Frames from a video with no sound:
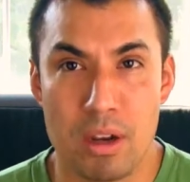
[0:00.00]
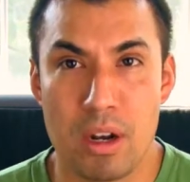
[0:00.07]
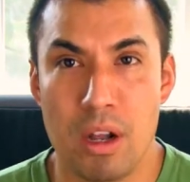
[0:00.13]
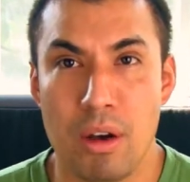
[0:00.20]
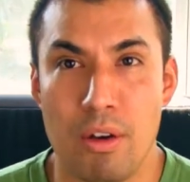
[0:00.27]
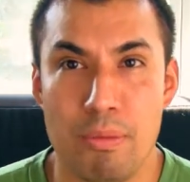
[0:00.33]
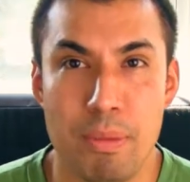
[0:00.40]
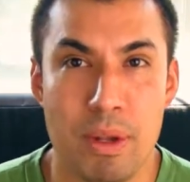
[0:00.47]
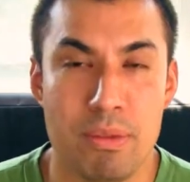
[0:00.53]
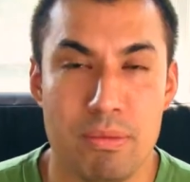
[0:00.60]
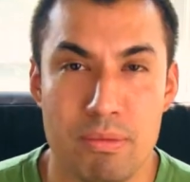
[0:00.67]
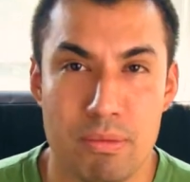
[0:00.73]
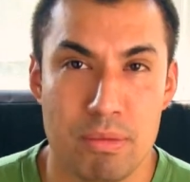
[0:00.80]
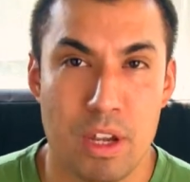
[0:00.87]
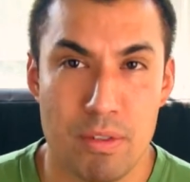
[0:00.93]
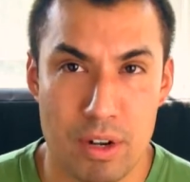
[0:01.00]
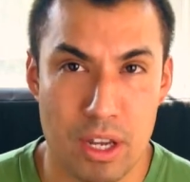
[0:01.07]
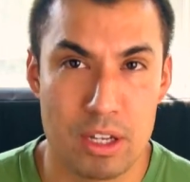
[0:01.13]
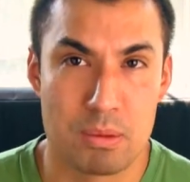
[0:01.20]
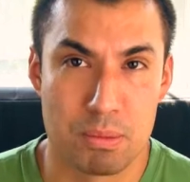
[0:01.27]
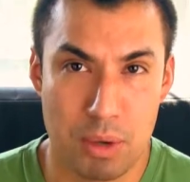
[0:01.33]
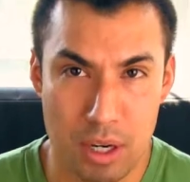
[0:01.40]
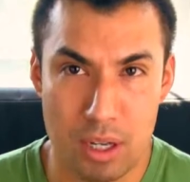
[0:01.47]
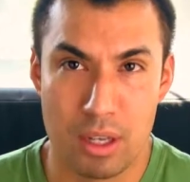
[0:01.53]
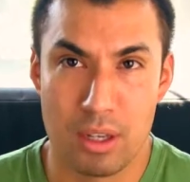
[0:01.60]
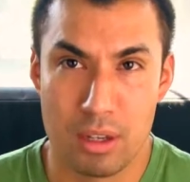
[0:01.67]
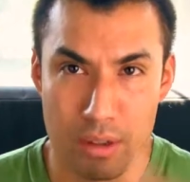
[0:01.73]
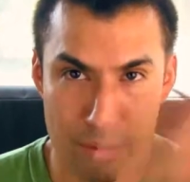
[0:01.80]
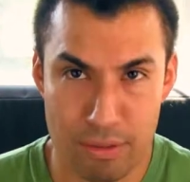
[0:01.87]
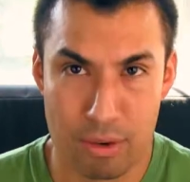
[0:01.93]
I've been giving you guys money
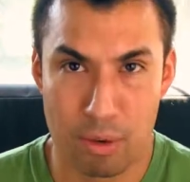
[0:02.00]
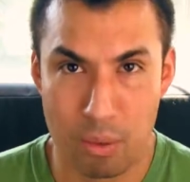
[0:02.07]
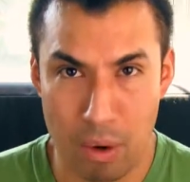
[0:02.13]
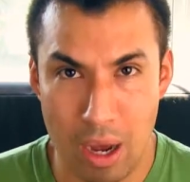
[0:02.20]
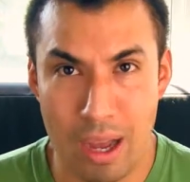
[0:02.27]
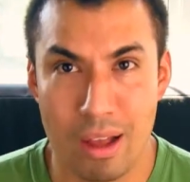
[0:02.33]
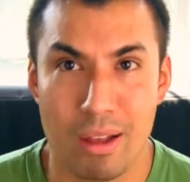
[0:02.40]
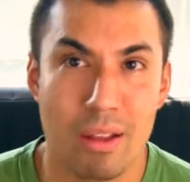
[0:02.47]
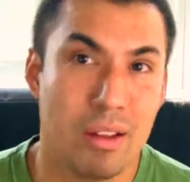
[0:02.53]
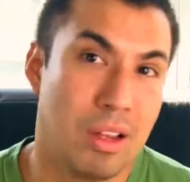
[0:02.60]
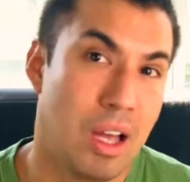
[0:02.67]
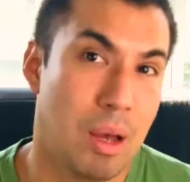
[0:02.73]
for a while.